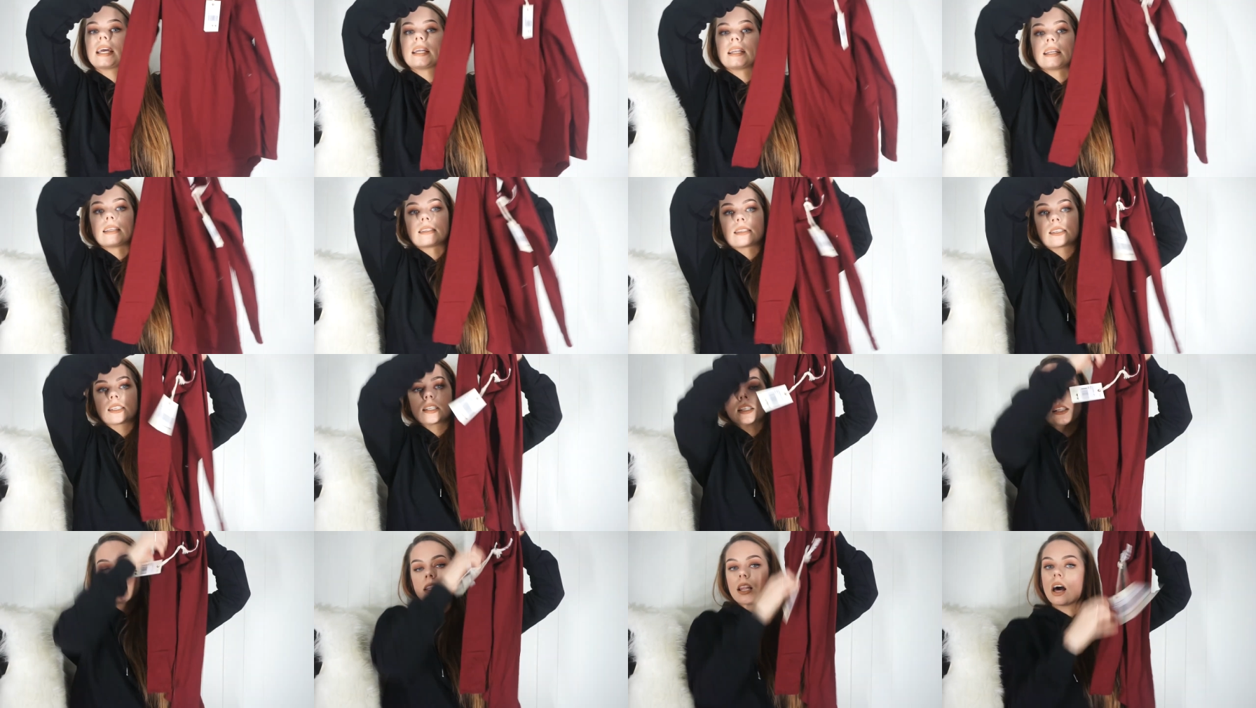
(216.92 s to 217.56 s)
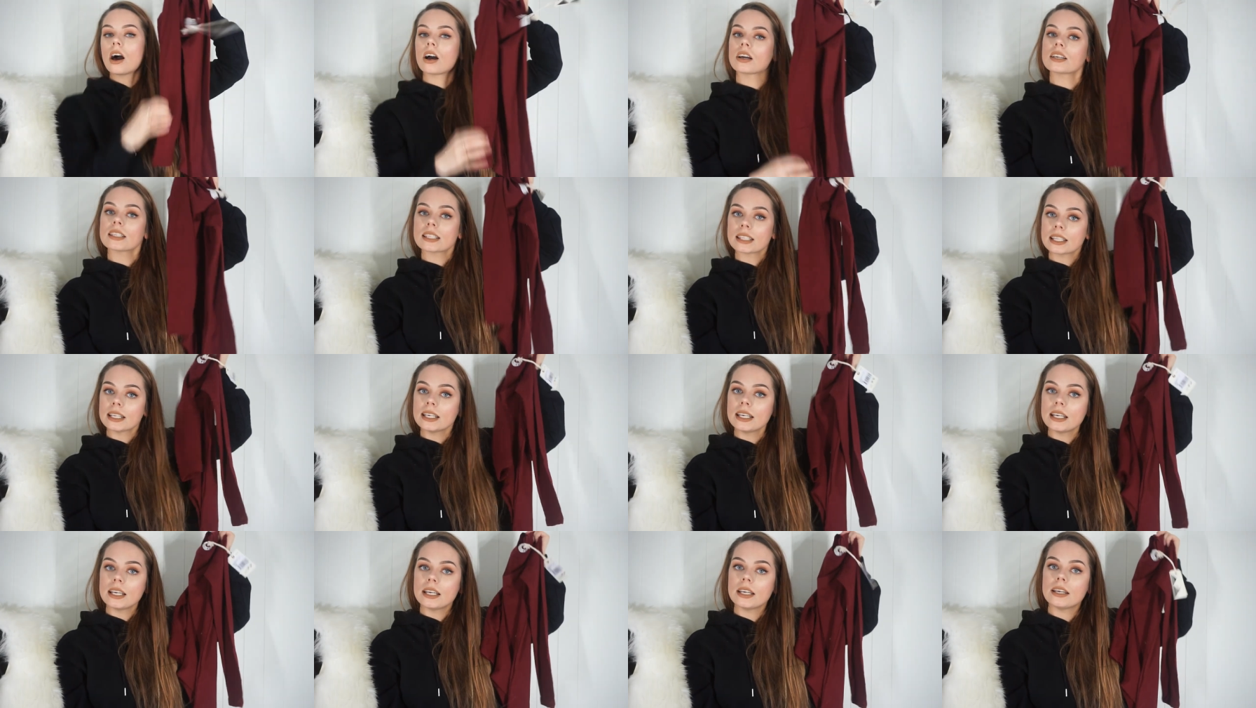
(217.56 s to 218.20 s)
and it's long
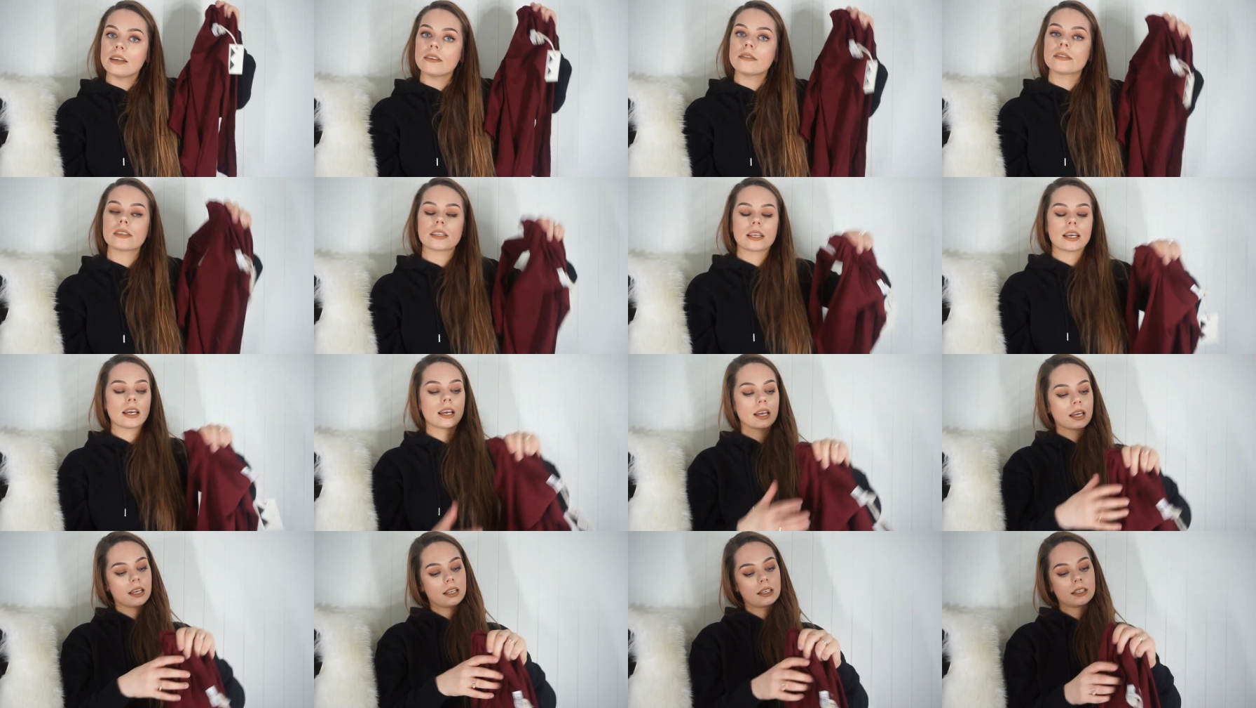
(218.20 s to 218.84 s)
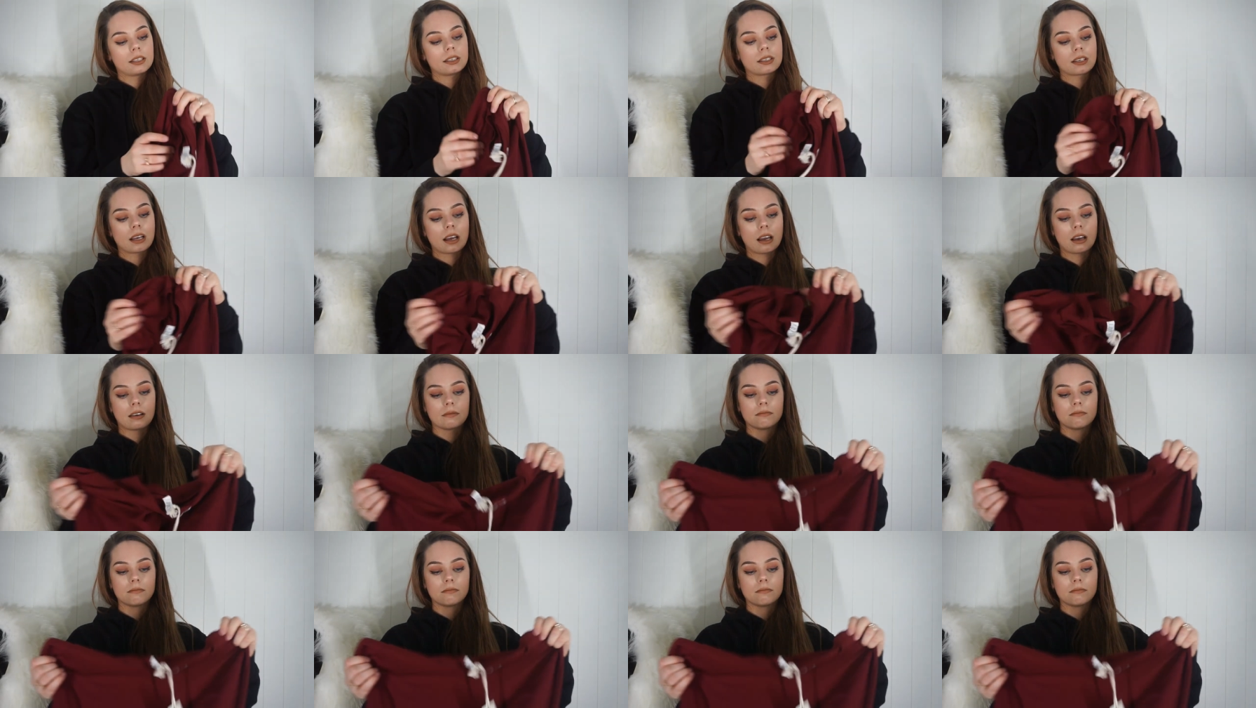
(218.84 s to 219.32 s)
sleeves, and